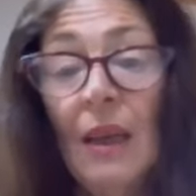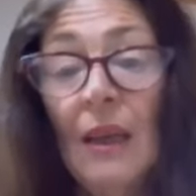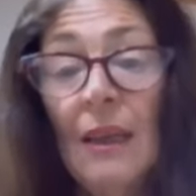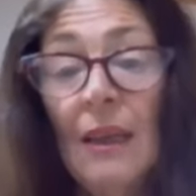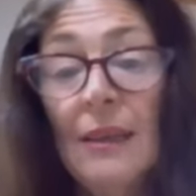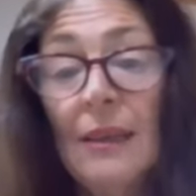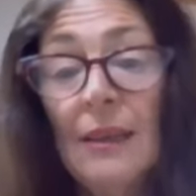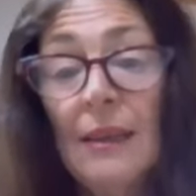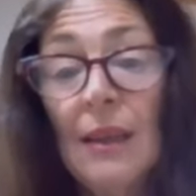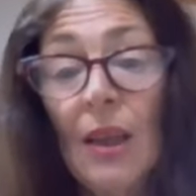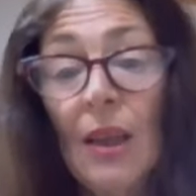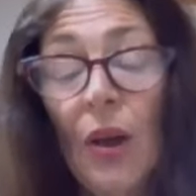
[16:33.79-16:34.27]

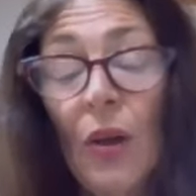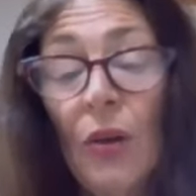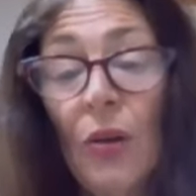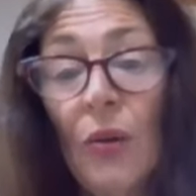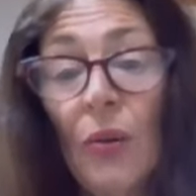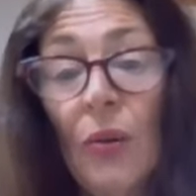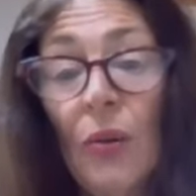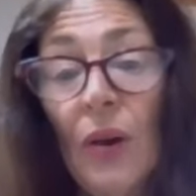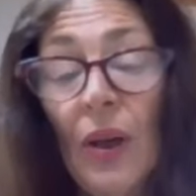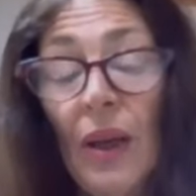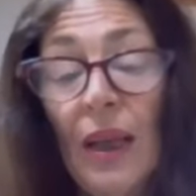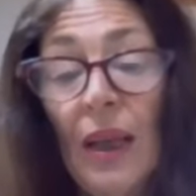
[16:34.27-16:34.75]

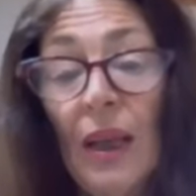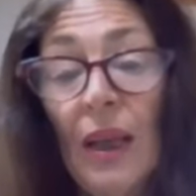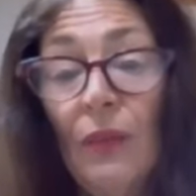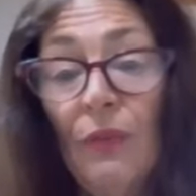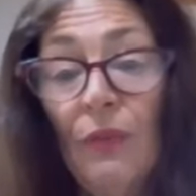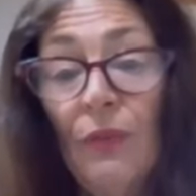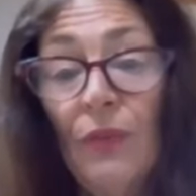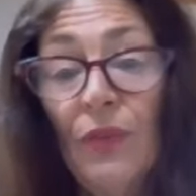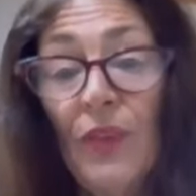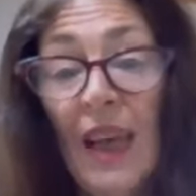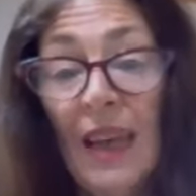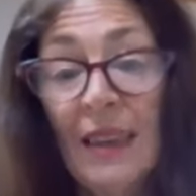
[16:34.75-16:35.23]
So
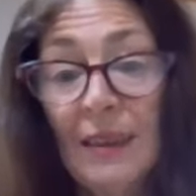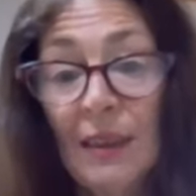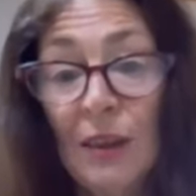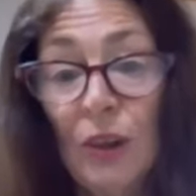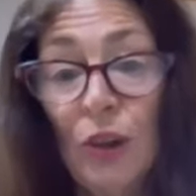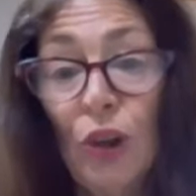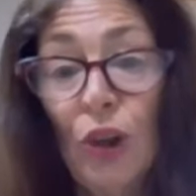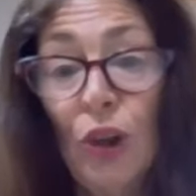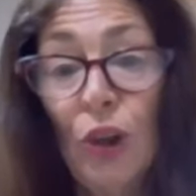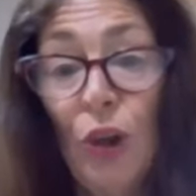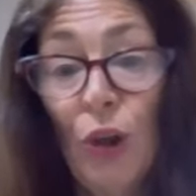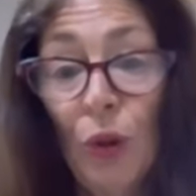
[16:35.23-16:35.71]
if
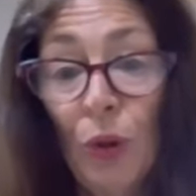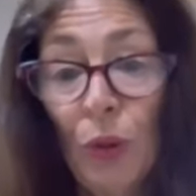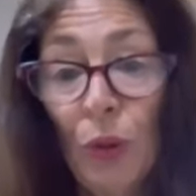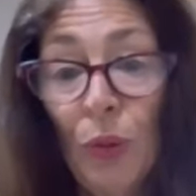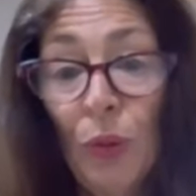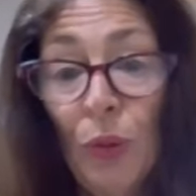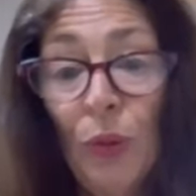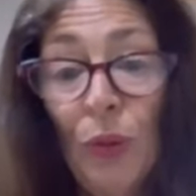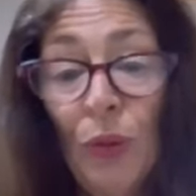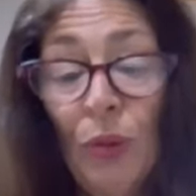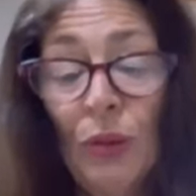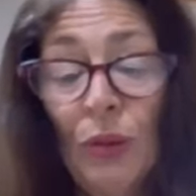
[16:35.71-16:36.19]
that's
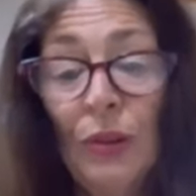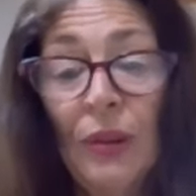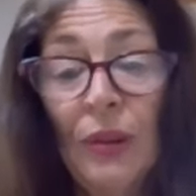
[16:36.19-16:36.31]
you,